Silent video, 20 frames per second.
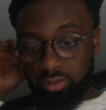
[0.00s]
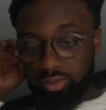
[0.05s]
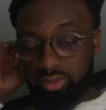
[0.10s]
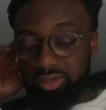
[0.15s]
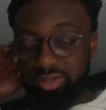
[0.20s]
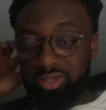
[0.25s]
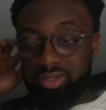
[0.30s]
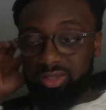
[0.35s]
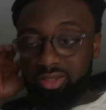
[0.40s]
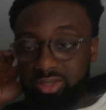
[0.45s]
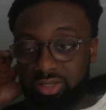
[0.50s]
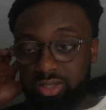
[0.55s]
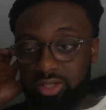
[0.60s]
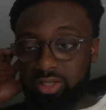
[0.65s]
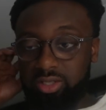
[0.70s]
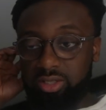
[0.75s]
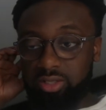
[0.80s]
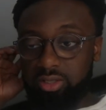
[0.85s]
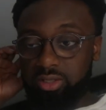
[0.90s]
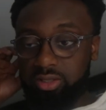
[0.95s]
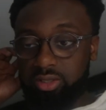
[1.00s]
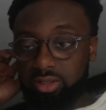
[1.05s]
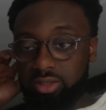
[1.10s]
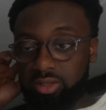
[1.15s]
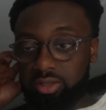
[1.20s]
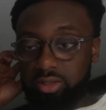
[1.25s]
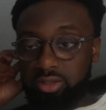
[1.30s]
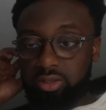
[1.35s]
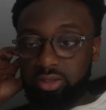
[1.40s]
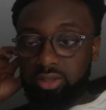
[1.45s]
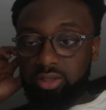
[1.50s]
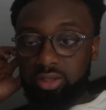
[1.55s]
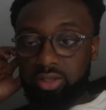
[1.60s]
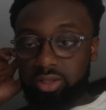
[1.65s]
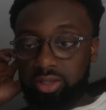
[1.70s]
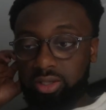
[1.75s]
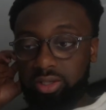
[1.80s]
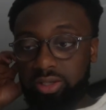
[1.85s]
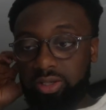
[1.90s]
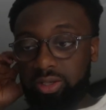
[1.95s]
It is 6
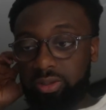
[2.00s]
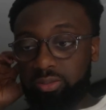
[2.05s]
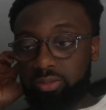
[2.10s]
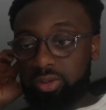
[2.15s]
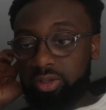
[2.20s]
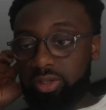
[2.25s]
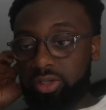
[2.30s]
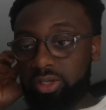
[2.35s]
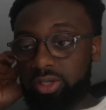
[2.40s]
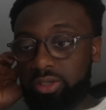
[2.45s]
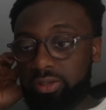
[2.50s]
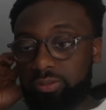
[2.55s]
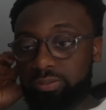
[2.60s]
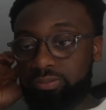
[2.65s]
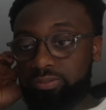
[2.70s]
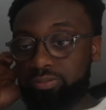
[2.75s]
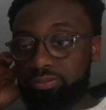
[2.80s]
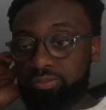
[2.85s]
a.m. right now.